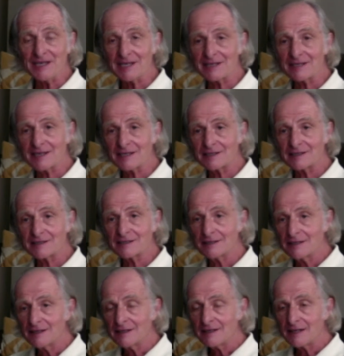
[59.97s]

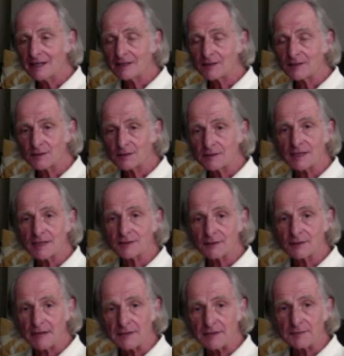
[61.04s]
that's
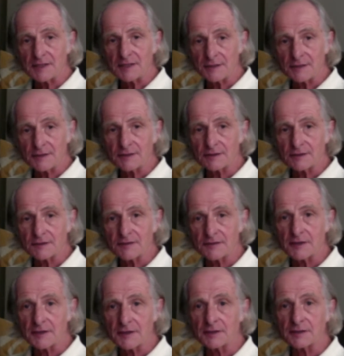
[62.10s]
great because there's a very
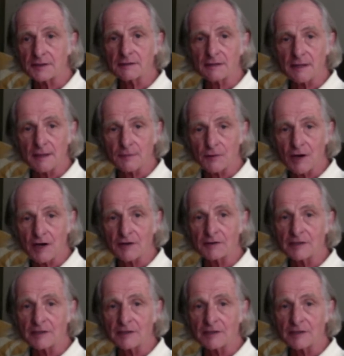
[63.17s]
good camaraderie